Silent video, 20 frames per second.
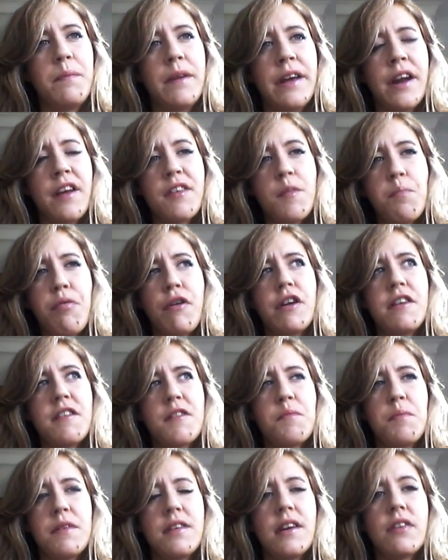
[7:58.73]
You know, it's a
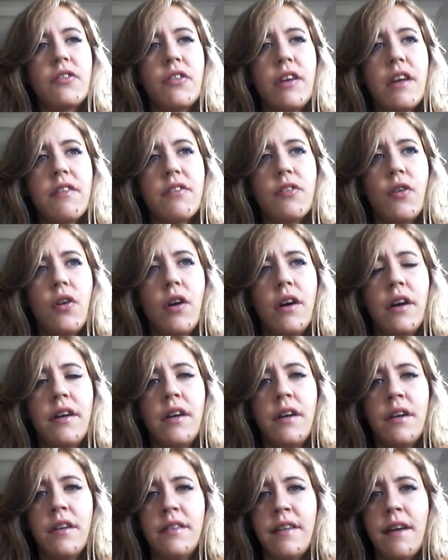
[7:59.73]
predisposition, it's not
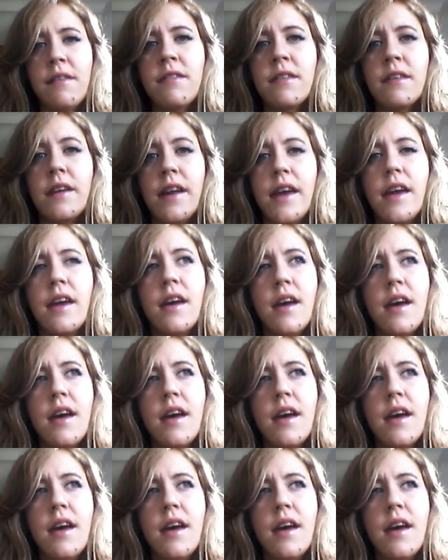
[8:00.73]
a destiny,